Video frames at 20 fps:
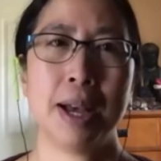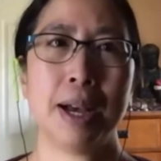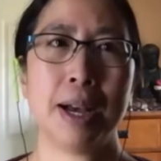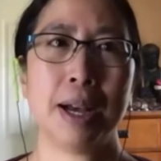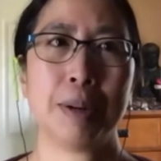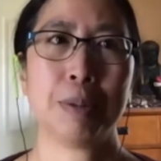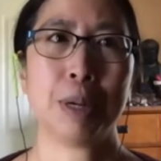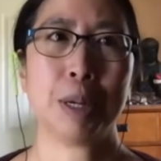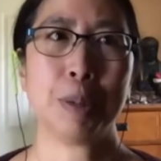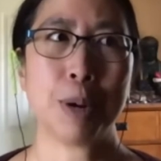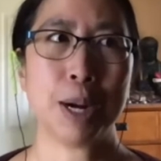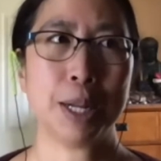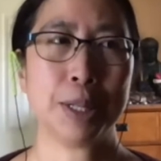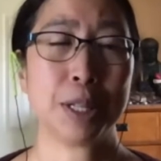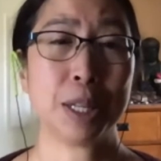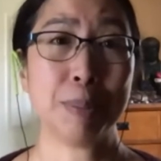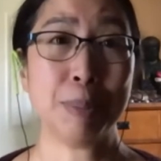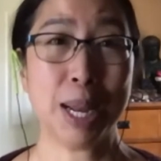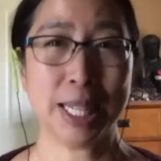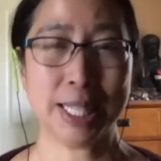we want to
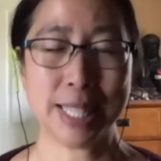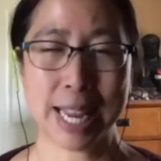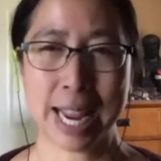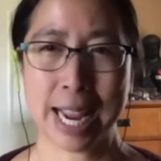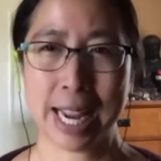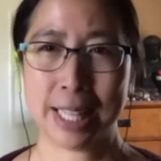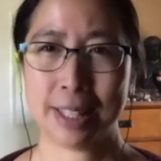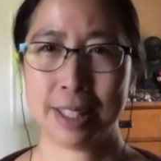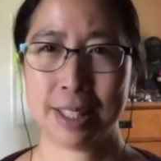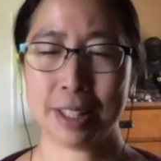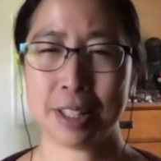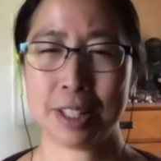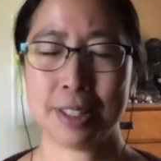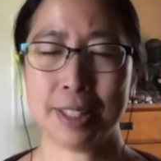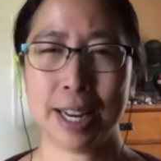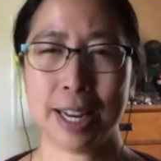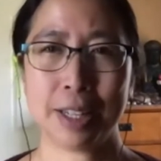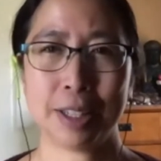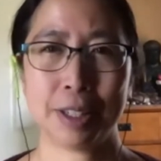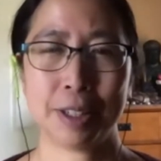maintain the
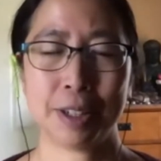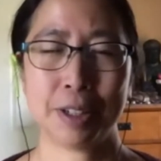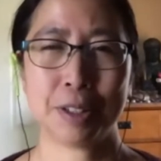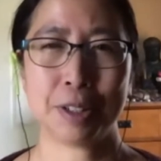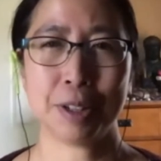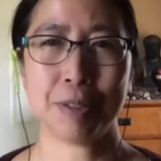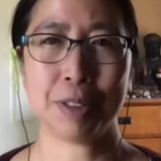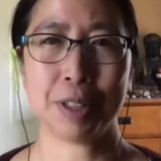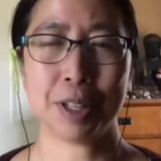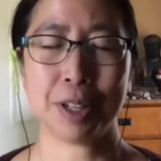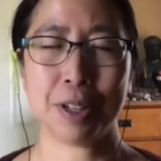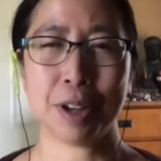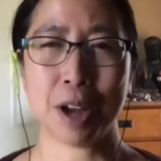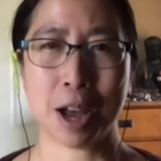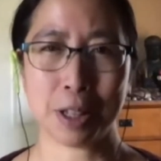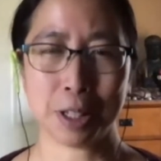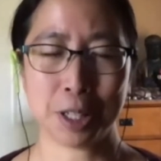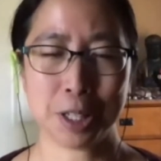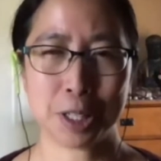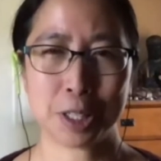standards of the
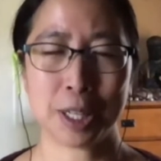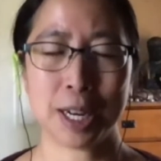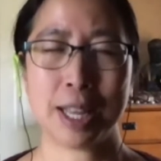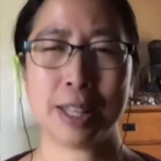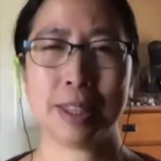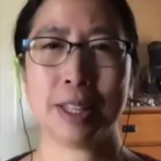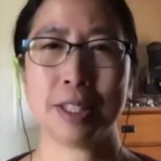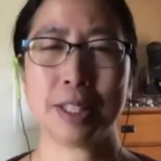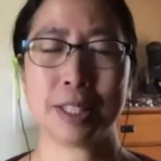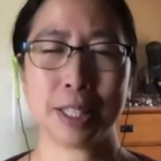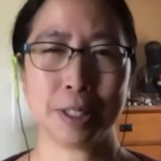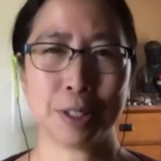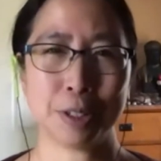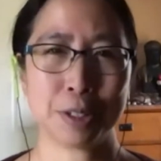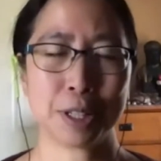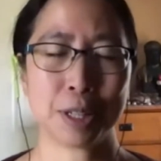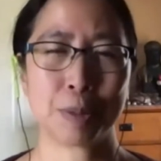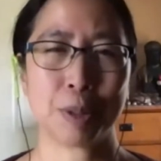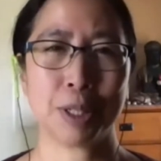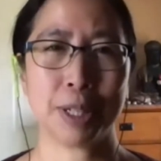knowledge and the skills
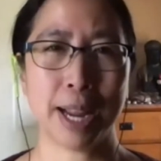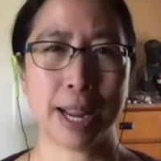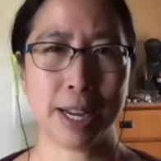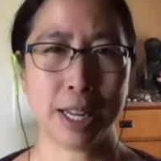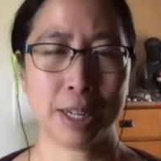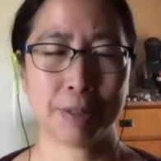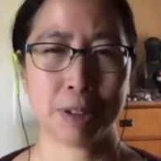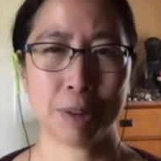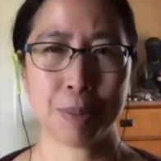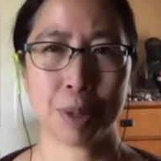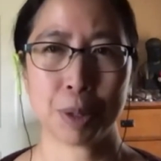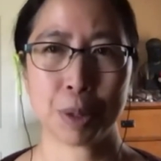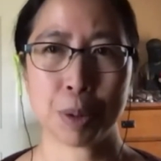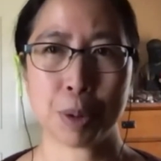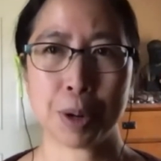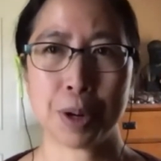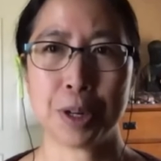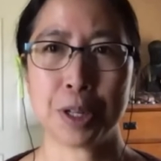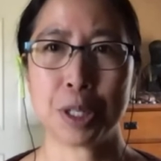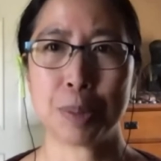that we're gaining from the
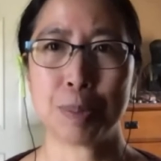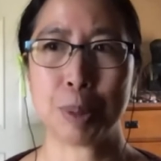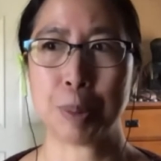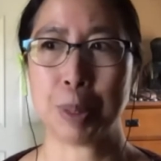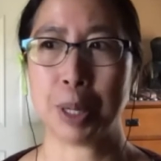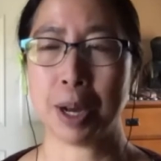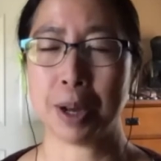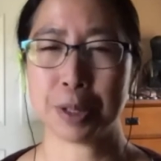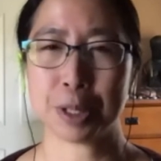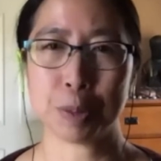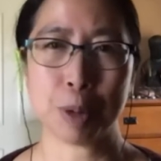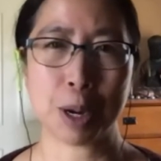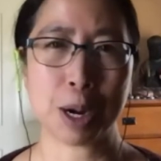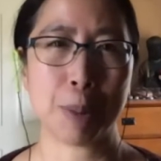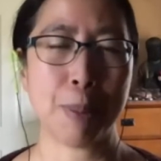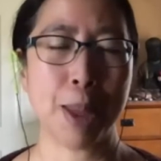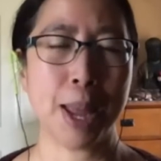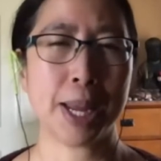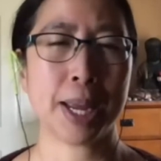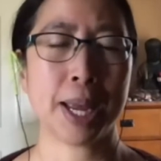course, but we also want to
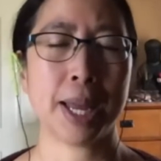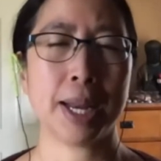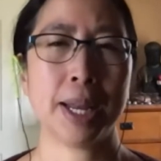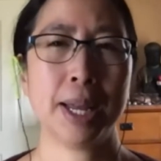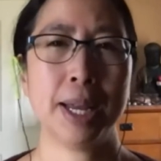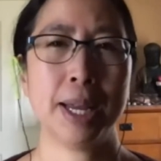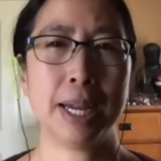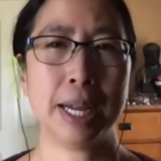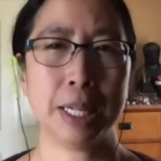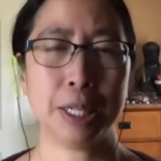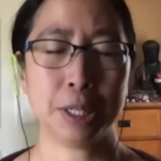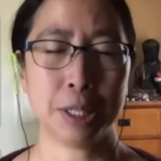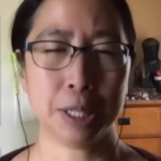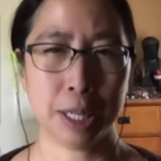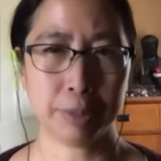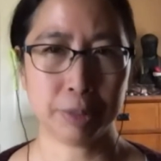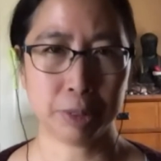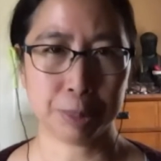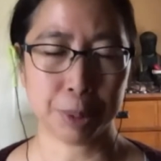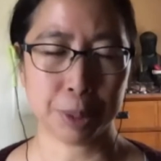make it
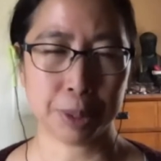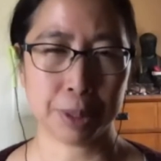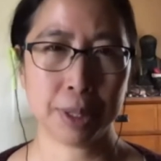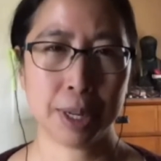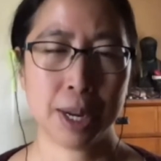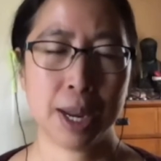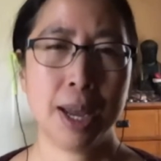achievable.